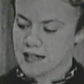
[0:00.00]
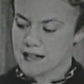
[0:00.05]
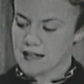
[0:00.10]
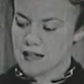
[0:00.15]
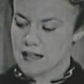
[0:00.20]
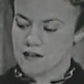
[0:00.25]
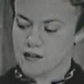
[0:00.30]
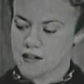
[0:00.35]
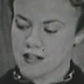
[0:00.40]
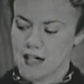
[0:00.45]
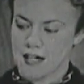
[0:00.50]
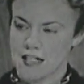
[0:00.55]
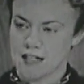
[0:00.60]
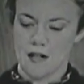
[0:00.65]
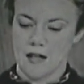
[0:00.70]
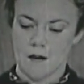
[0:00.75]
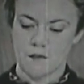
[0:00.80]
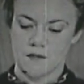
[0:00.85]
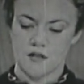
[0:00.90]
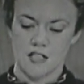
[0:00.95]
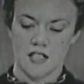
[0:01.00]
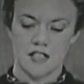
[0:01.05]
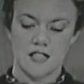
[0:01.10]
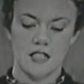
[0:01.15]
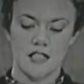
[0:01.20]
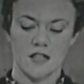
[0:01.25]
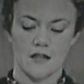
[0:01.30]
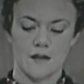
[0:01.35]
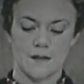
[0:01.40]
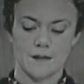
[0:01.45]
be some sort of a
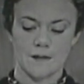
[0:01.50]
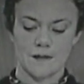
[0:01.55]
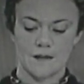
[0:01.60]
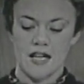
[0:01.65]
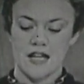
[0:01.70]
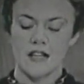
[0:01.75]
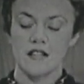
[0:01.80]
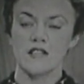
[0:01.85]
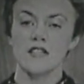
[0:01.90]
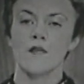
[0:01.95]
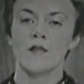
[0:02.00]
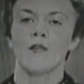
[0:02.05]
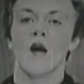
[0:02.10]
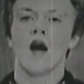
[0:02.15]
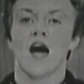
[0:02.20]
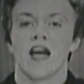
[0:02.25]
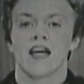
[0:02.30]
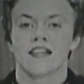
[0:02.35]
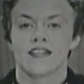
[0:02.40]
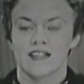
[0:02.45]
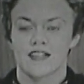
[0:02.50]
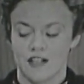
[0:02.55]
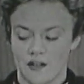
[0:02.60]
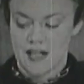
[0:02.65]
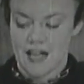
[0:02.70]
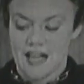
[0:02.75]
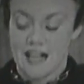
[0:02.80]
growly animal, couldn't it?